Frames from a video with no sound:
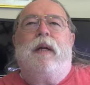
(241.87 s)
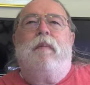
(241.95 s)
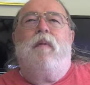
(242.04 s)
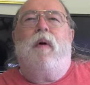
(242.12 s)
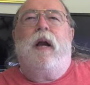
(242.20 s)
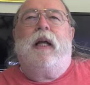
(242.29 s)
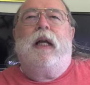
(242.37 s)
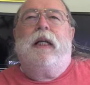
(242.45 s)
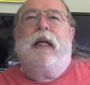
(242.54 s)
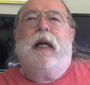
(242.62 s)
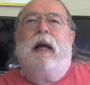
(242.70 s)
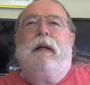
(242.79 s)
in the morning and
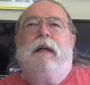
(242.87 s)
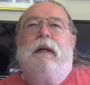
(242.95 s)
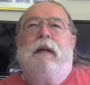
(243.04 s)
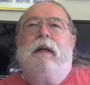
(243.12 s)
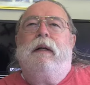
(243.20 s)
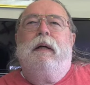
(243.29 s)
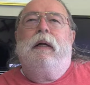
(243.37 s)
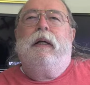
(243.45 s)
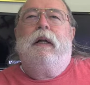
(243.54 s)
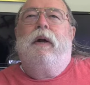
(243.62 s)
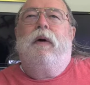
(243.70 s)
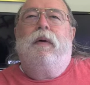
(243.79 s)
you
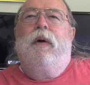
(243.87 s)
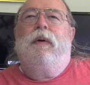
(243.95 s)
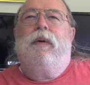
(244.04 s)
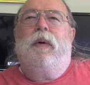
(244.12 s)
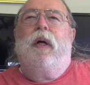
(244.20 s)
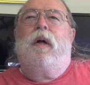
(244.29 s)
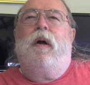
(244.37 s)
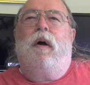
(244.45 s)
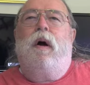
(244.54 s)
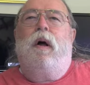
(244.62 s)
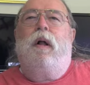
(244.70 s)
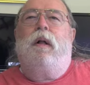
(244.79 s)
don't know who to
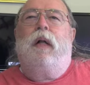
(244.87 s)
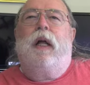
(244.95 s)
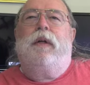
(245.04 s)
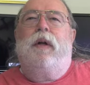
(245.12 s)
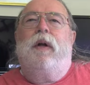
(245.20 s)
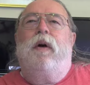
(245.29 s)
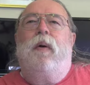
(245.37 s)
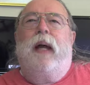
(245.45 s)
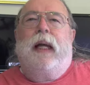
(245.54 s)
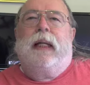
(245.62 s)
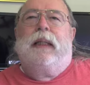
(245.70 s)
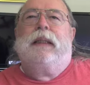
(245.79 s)
call, and
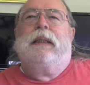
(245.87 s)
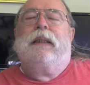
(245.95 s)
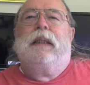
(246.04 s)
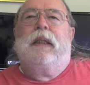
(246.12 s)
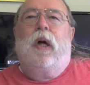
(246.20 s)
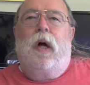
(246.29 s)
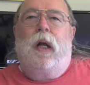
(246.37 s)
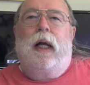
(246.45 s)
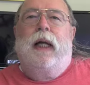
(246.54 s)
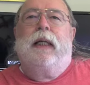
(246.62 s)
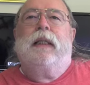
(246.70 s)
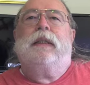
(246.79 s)
Angus, call
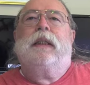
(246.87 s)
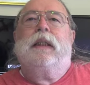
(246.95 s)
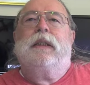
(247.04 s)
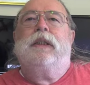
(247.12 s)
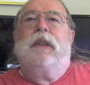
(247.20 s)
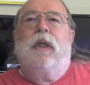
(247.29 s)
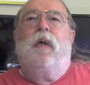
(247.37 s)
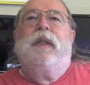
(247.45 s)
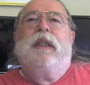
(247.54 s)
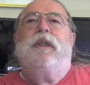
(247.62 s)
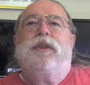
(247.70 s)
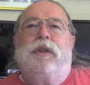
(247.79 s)
Angus because
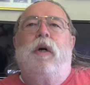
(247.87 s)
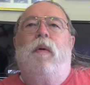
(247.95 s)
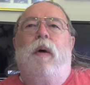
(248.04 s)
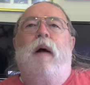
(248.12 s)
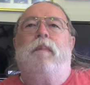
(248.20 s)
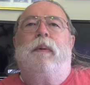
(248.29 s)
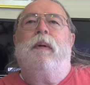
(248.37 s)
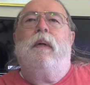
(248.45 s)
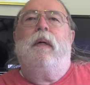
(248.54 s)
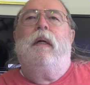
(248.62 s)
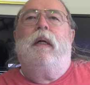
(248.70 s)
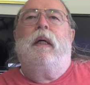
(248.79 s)
he'll show up.
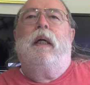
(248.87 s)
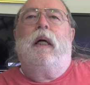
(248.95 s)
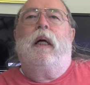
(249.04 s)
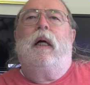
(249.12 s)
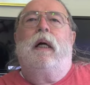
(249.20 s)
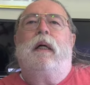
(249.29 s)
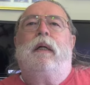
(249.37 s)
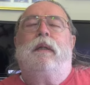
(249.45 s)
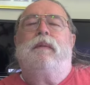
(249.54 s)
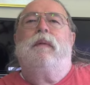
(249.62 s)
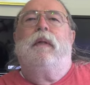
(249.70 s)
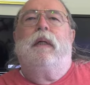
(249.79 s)

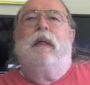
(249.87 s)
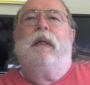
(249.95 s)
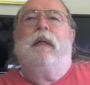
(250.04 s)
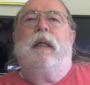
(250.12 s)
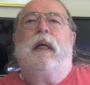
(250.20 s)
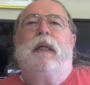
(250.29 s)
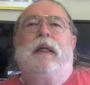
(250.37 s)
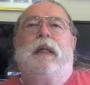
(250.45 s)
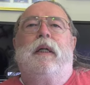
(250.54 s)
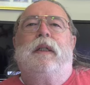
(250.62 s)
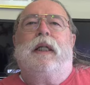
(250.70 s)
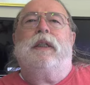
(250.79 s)
And
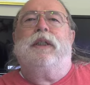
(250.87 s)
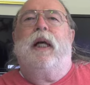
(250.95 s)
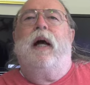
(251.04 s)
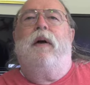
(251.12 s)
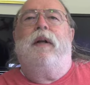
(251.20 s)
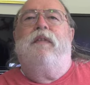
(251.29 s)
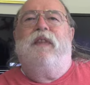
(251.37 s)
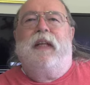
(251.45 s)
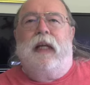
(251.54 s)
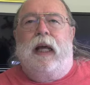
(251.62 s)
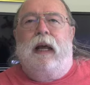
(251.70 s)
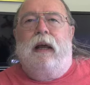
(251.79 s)
he'll get you out if he
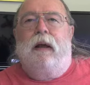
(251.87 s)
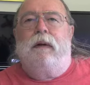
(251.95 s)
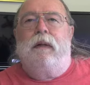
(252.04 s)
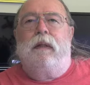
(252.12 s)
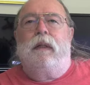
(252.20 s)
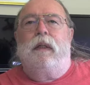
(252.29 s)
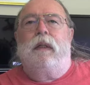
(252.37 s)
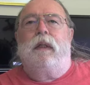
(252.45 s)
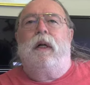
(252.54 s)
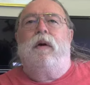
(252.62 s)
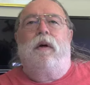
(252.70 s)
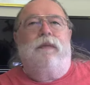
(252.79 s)
can.
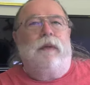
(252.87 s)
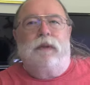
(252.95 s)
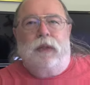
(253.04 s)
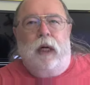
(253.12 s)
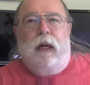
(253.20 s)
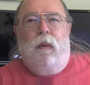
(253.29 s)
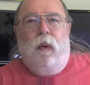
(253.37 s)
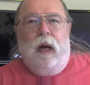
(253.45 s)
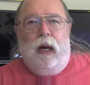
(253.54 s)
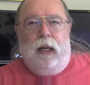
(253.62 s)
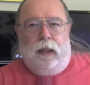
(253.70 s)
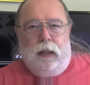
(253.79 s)
If there's any
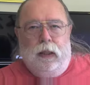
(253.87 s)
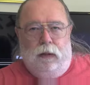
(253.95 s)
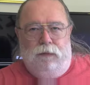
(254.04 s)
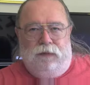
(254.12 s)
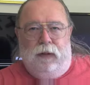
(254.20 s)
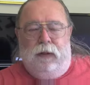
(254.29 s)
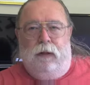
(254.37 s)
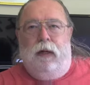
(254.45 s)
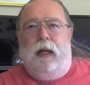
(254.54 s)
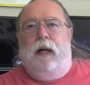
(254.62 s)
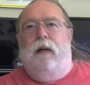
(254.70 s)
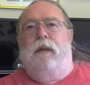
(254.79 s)
way, he'll figure
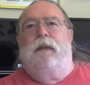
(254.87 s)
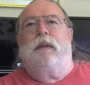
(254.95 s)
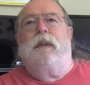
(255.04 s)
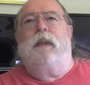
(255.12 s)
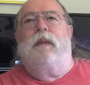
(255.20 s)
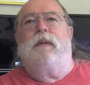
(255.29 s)
it out. So.